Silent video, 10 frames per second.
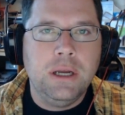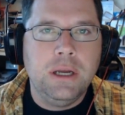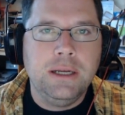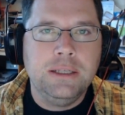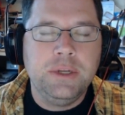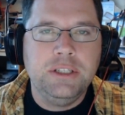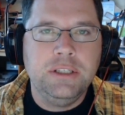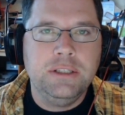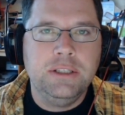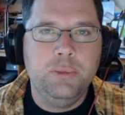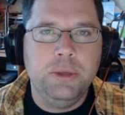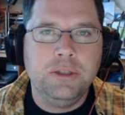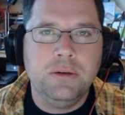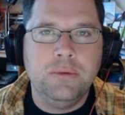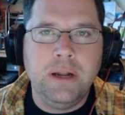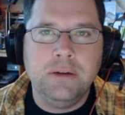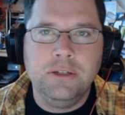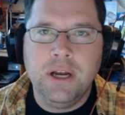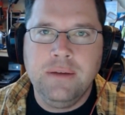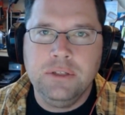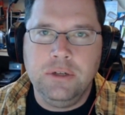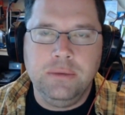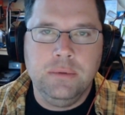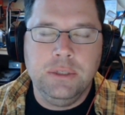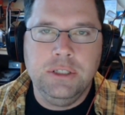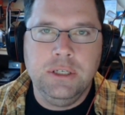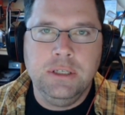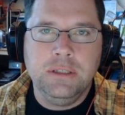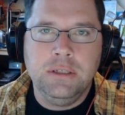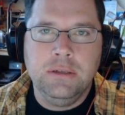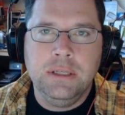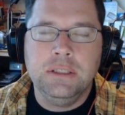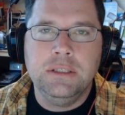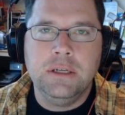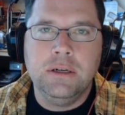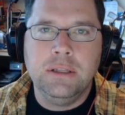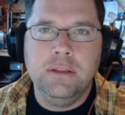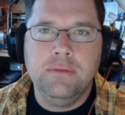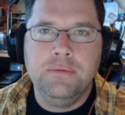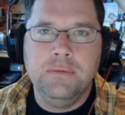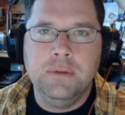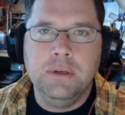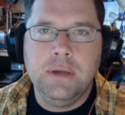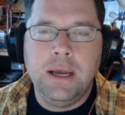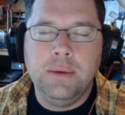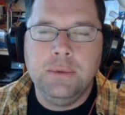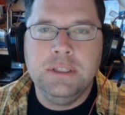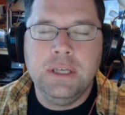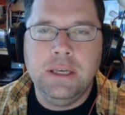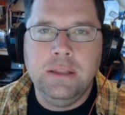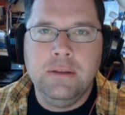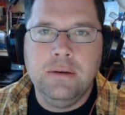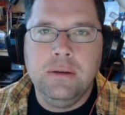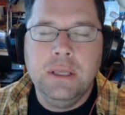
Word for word: uh, especially since it's built around JavaScript, which isn't necessarily the the I would say the